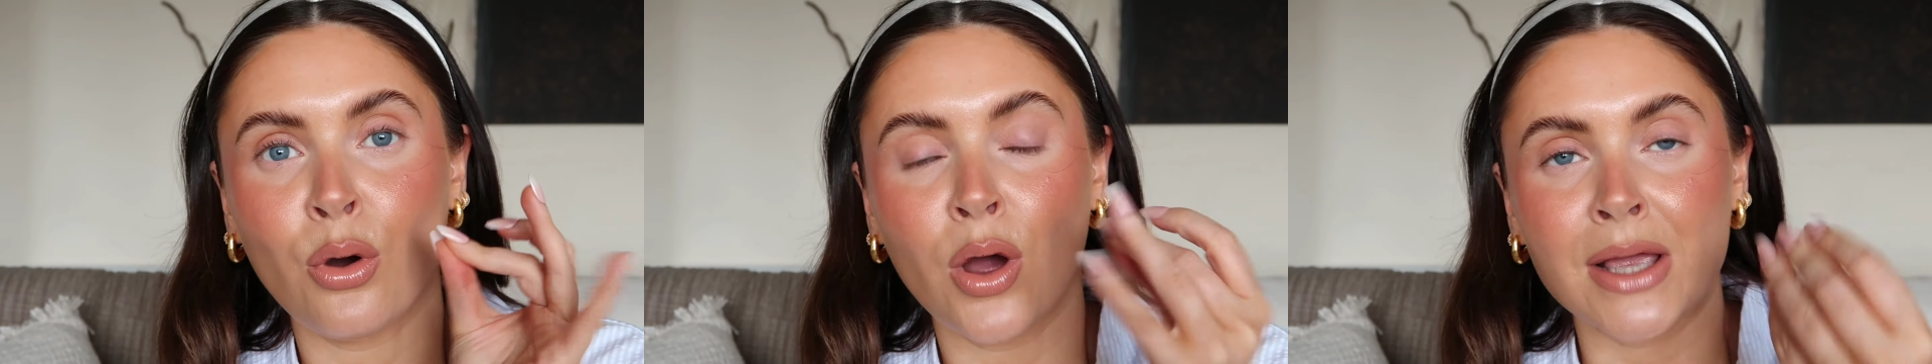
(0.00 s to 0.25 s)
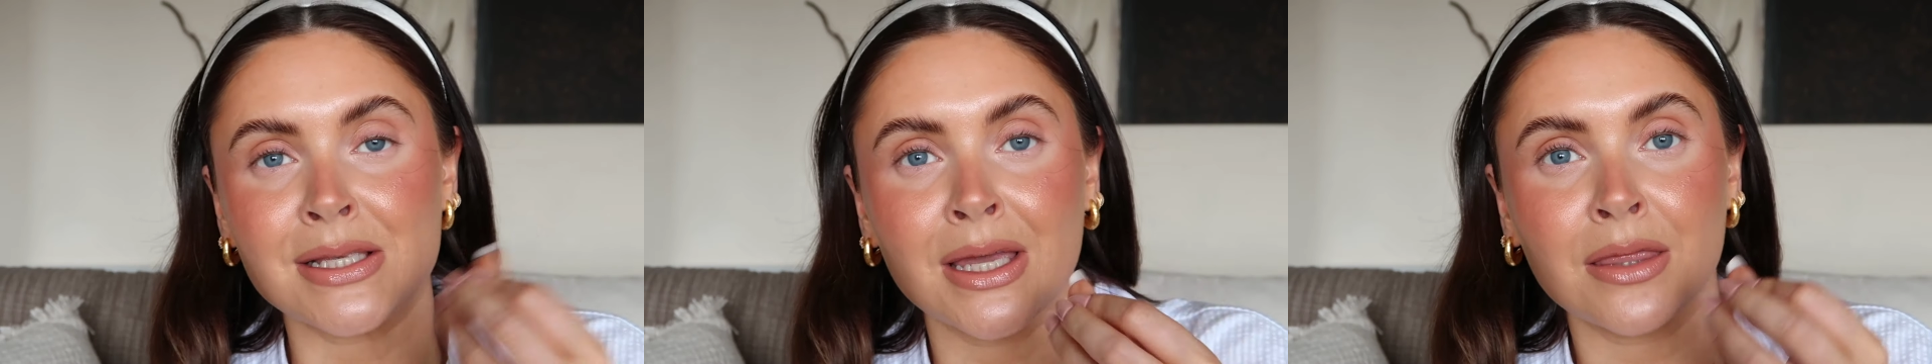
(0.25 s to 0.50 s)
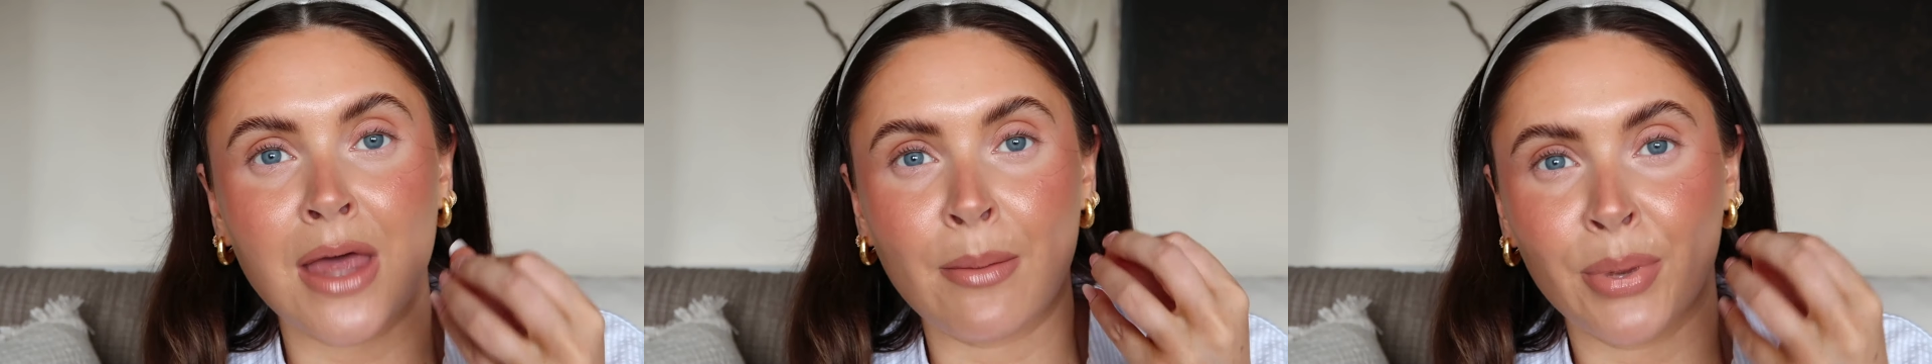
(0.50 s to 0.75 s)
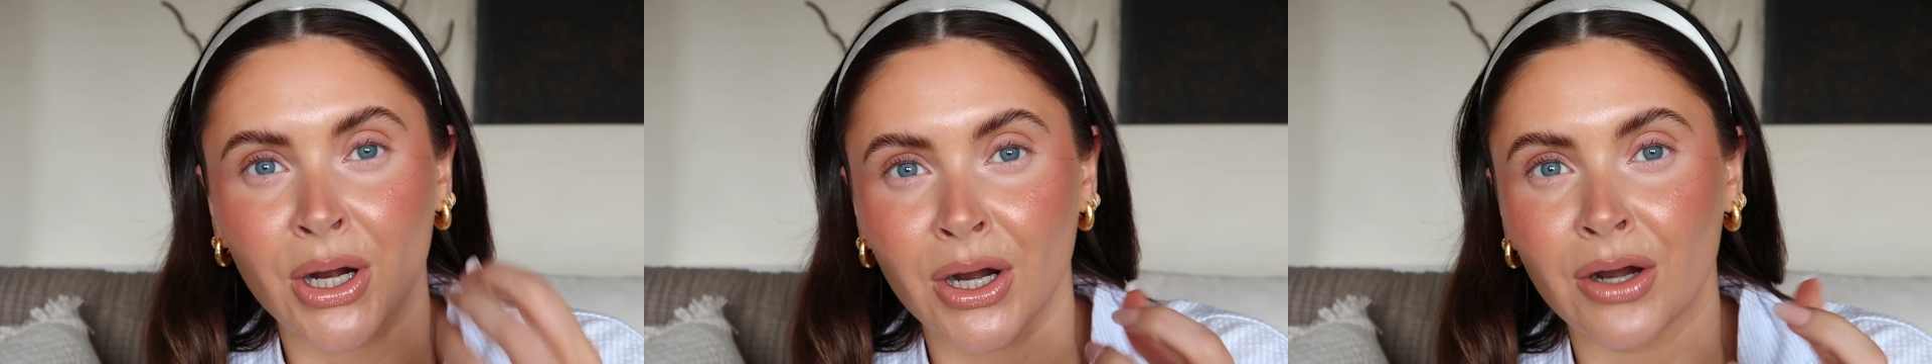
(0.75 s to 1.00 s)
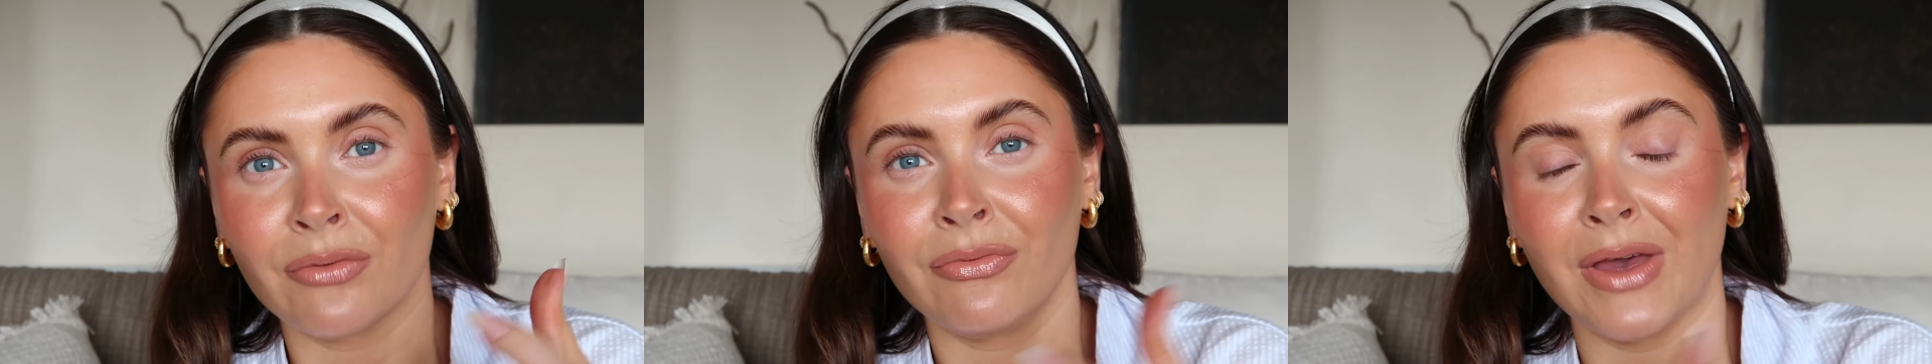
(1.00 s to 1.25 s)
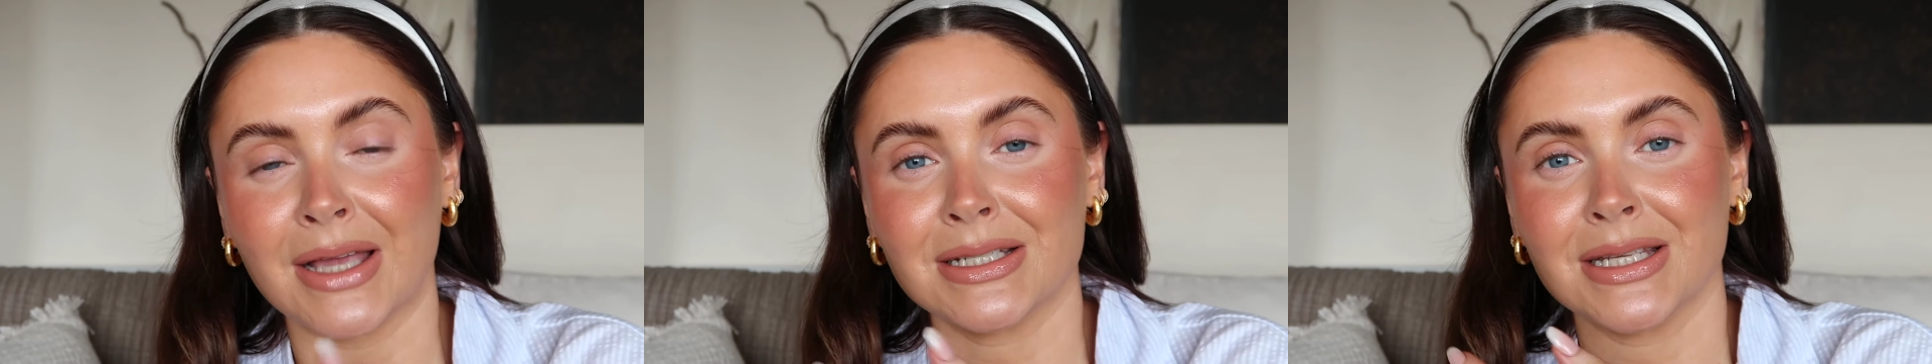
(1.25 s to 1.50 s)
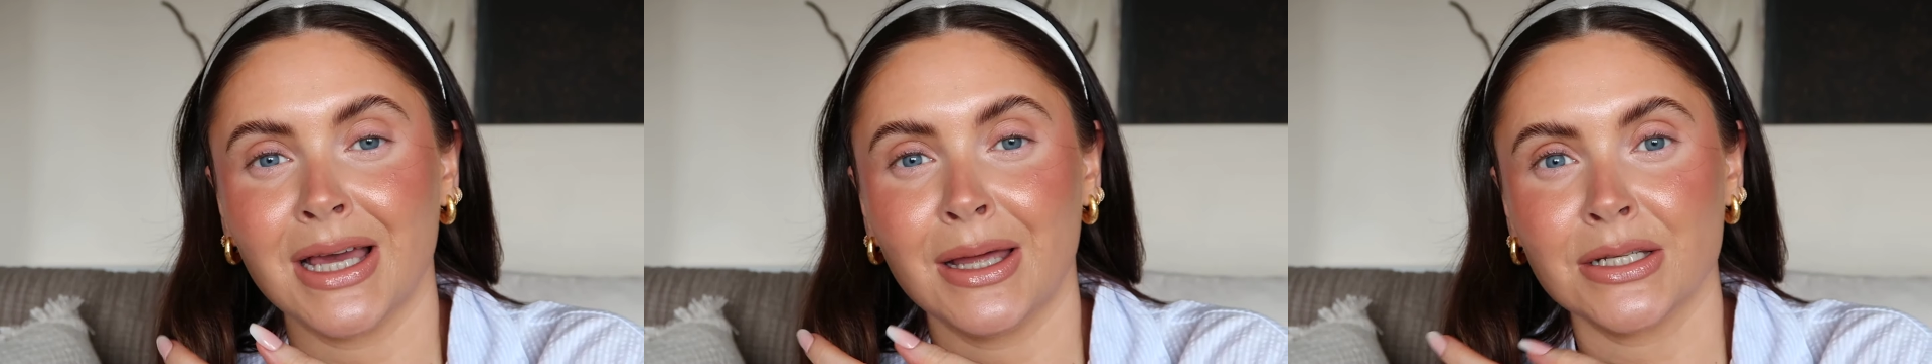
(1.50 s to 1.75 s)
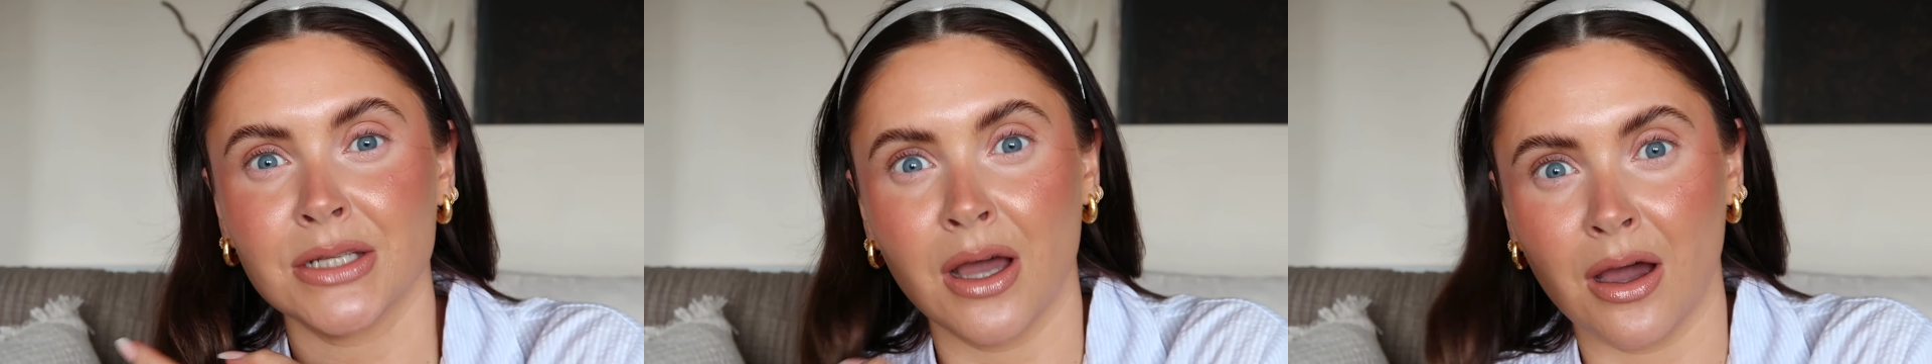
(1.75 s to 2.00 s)
it's like that perfect
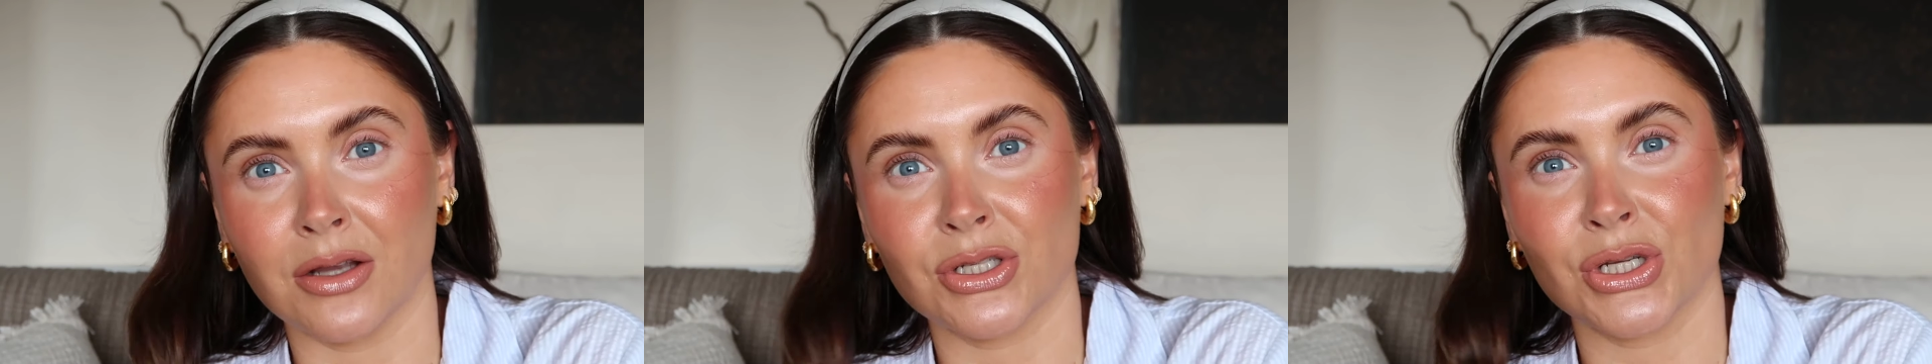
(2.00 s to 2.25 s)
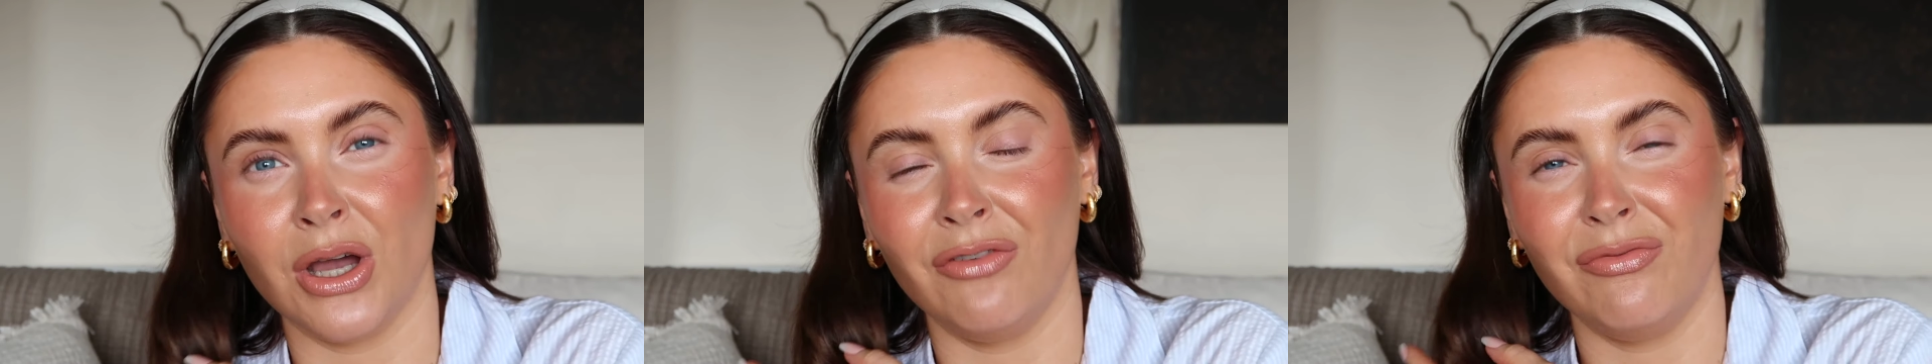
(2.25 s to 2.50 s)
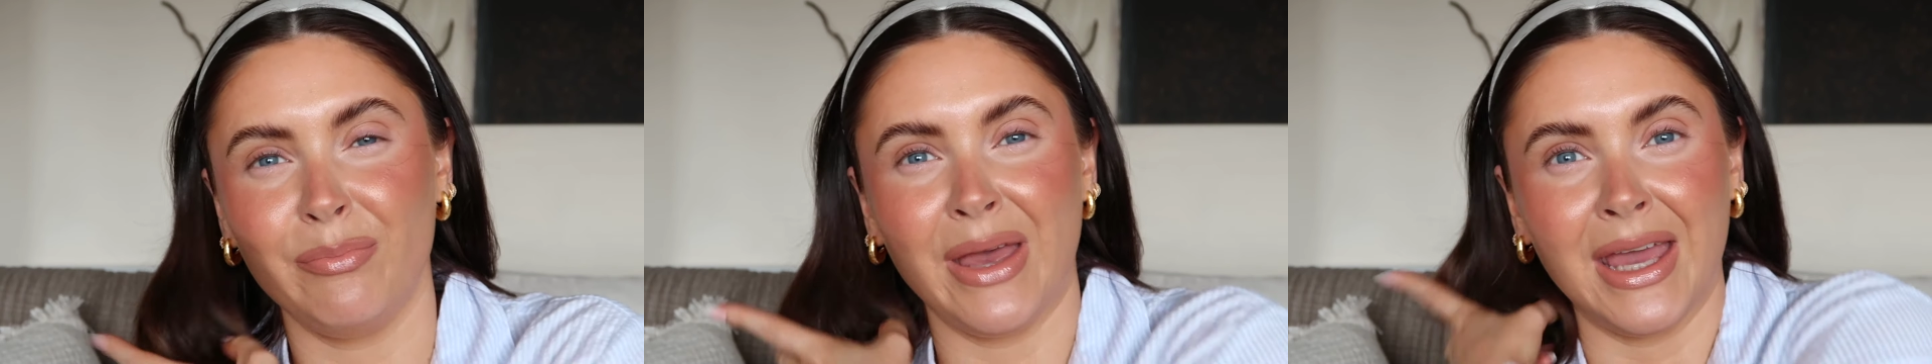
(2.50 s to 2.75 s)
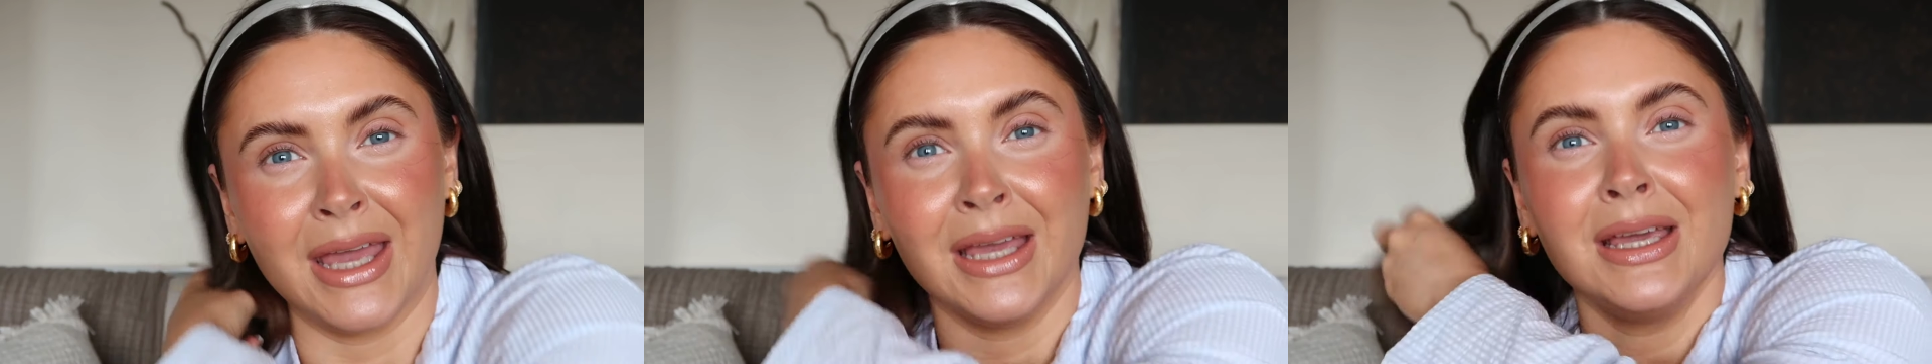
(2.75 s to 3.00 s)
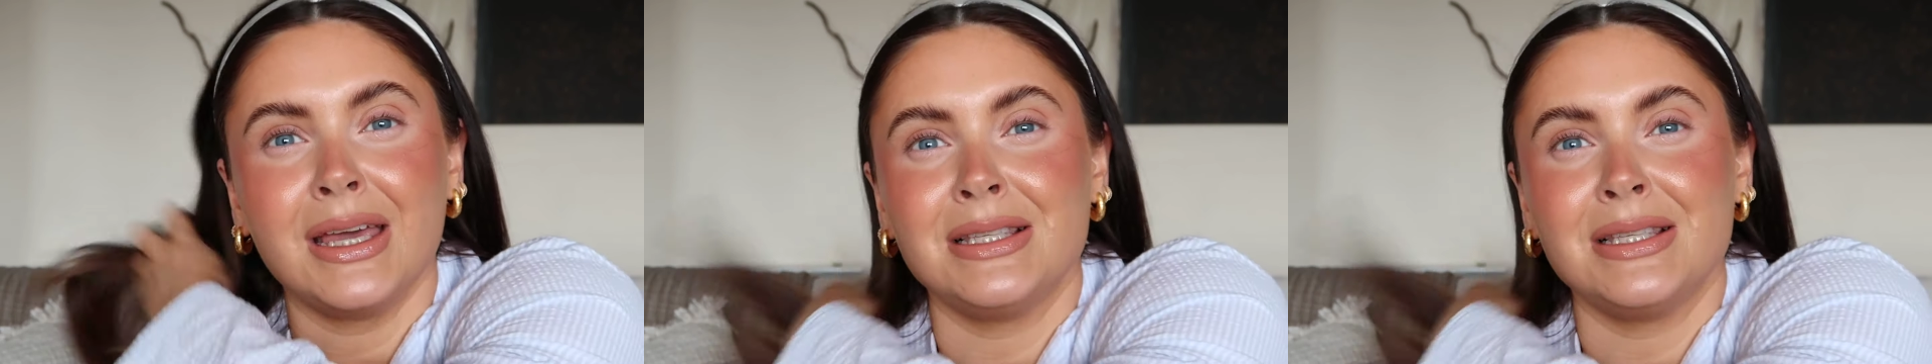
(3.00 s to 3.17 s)
touch of pink.